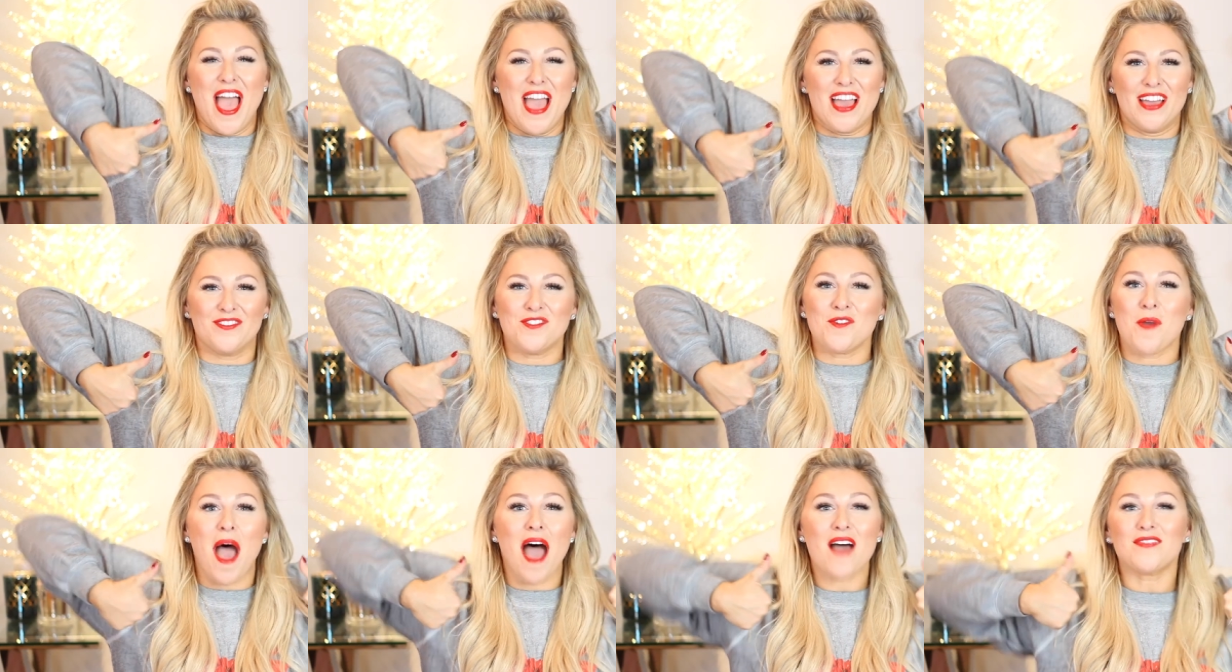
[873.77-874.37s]
If
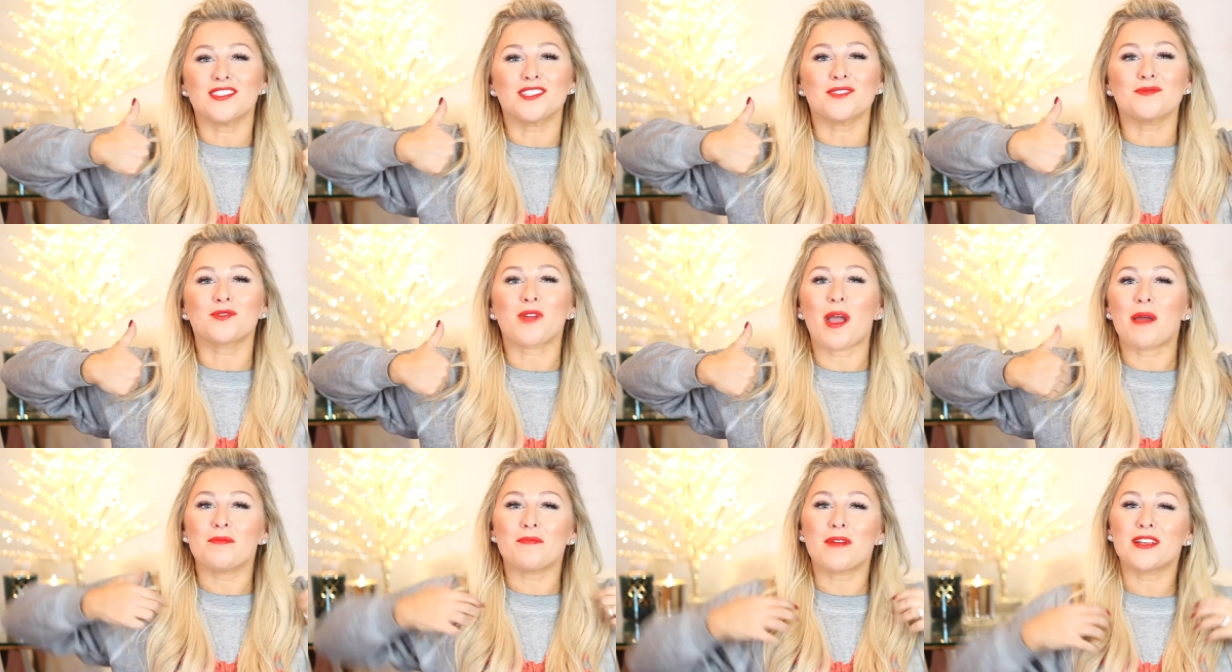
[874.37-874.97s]
you haven't
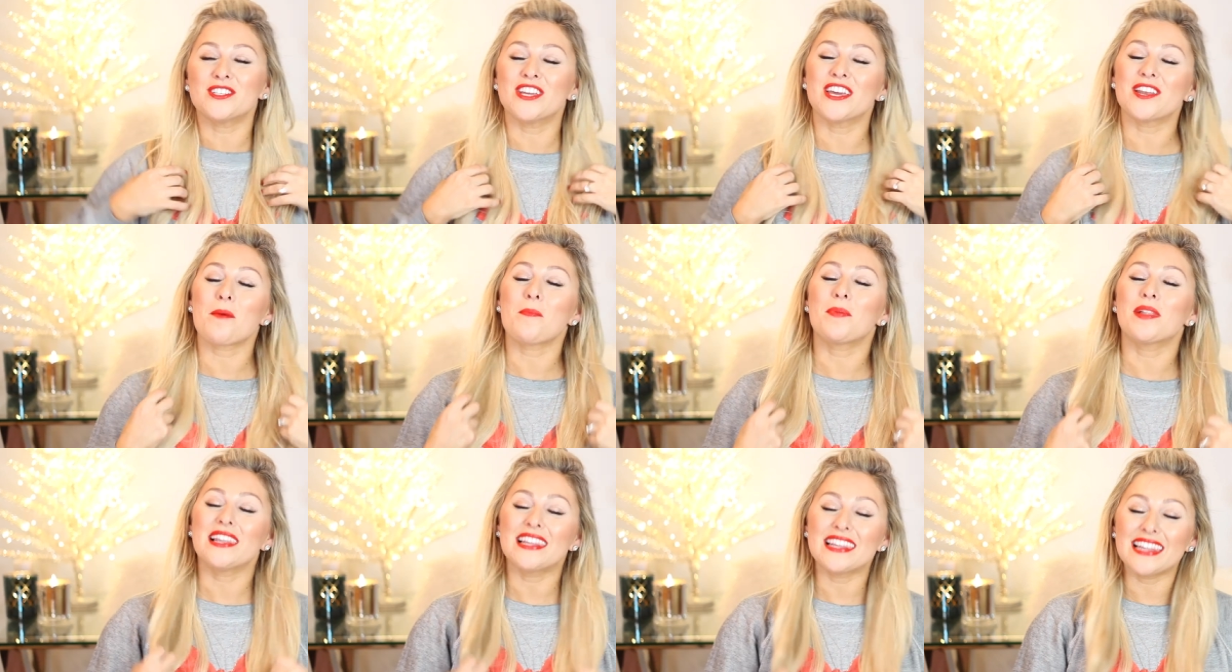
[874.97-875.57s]
subscribed to my channel,
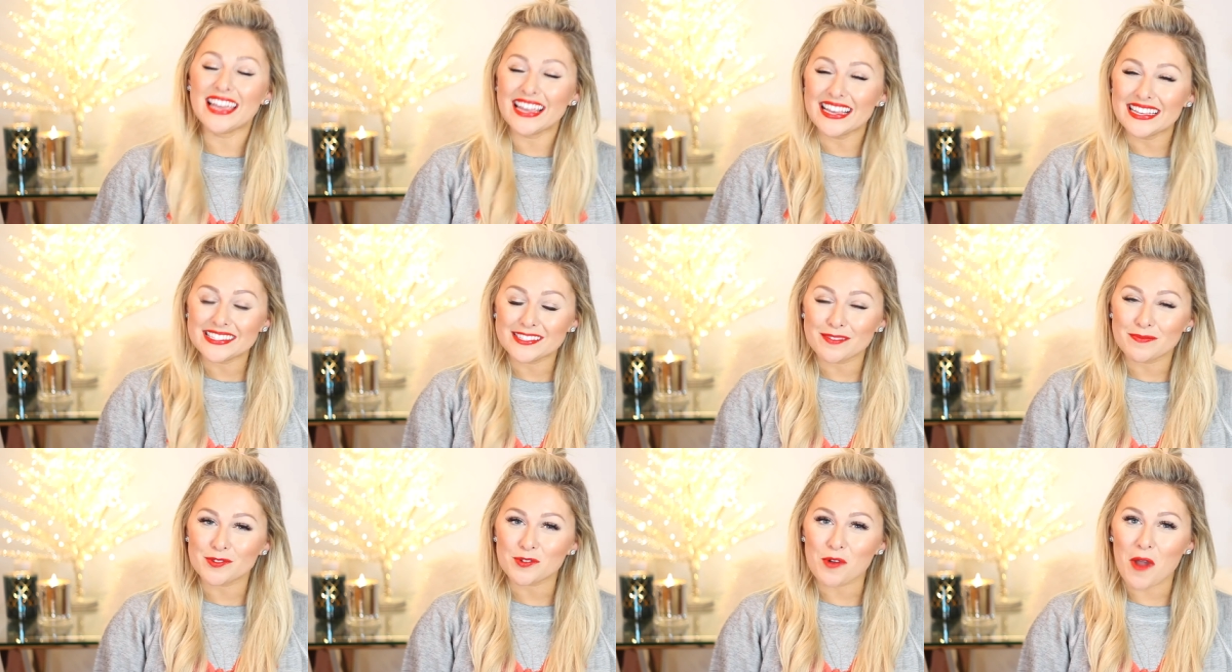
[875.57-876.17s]
please
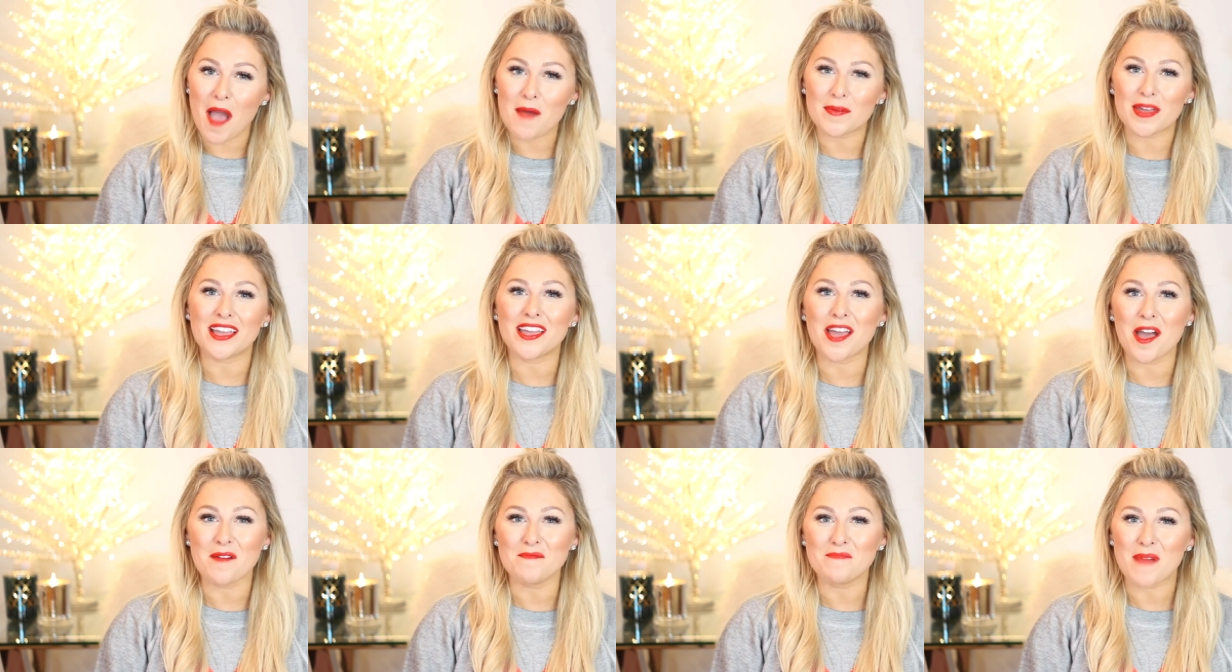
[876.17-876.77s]
subscribe
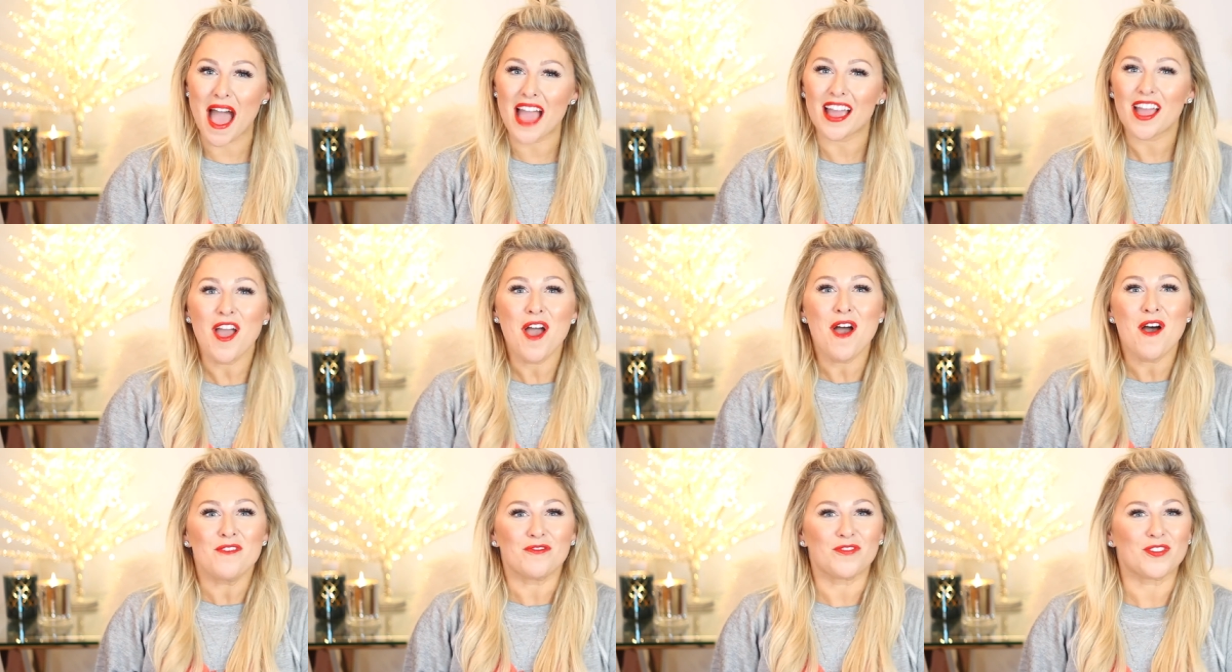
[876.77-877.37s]
and come back
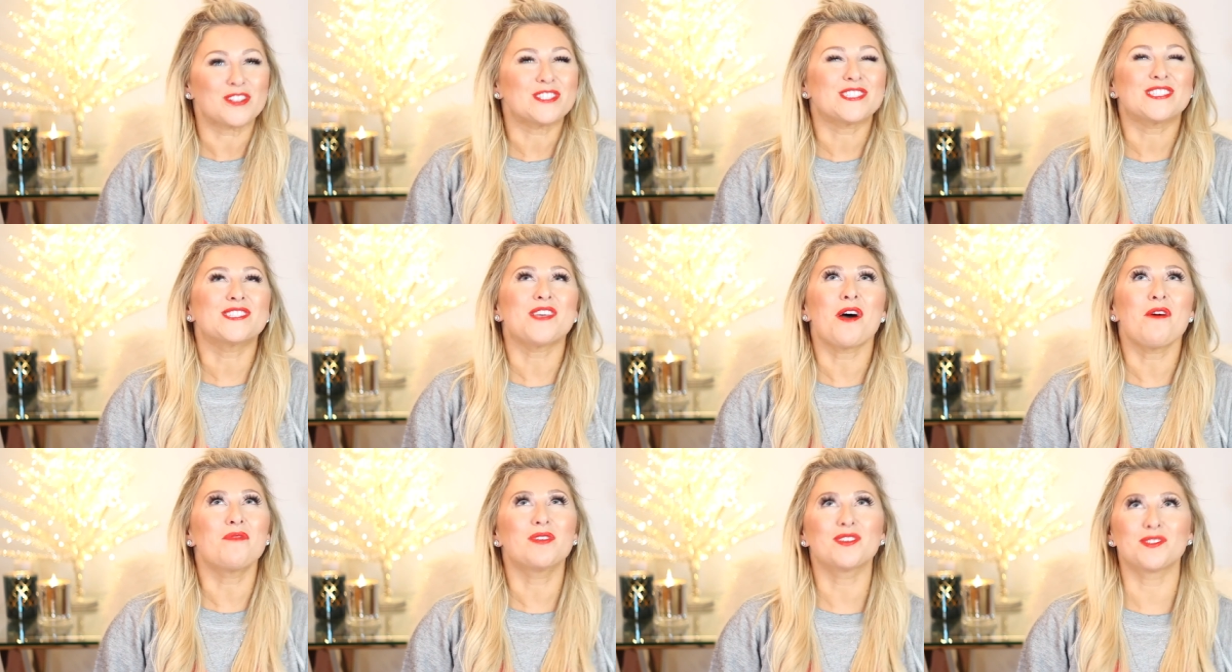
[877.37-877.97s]
for
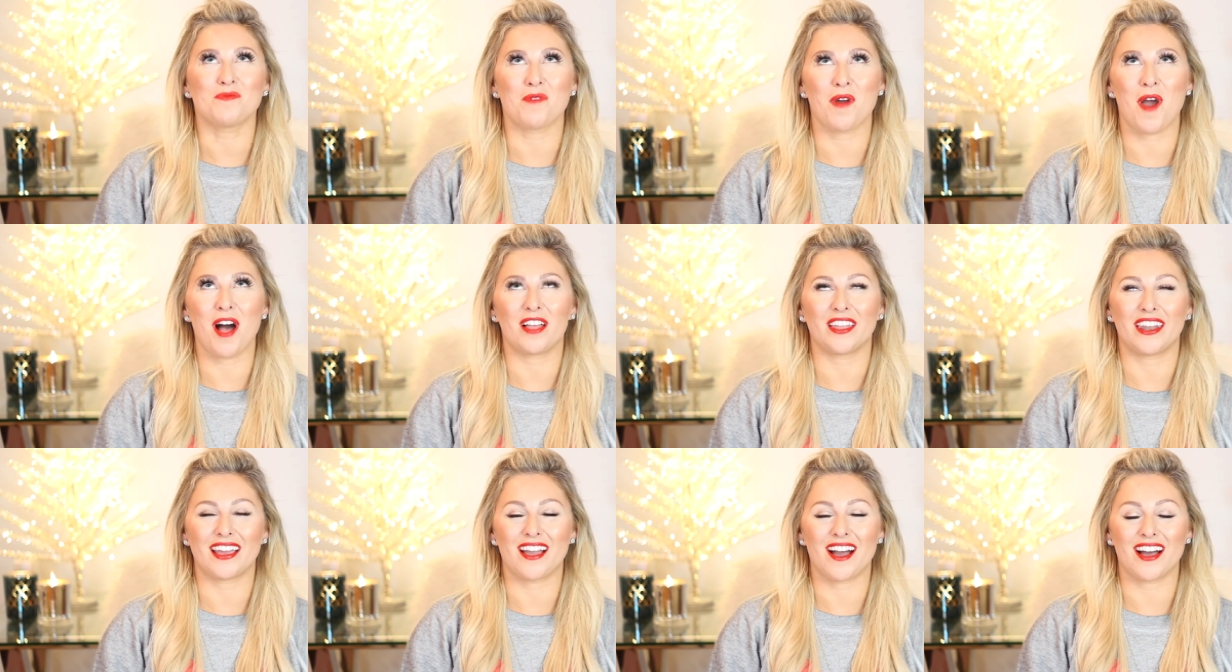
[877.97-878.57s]
so much more
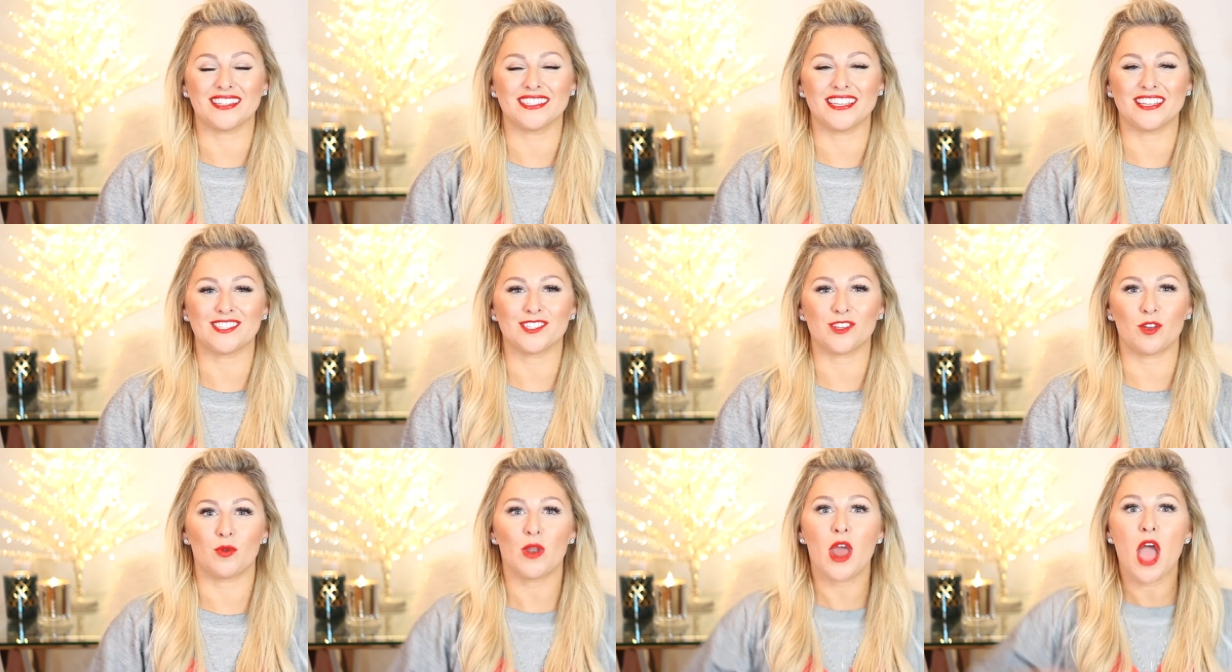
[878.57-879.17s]
holiday content
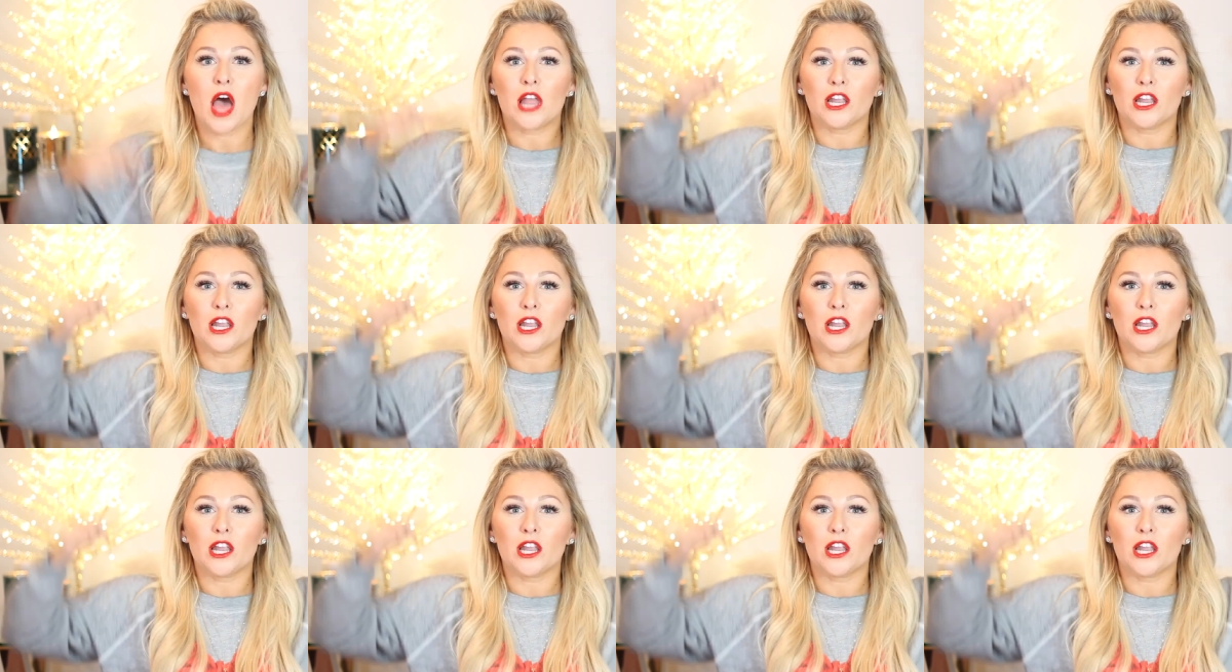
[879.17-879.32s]
soon.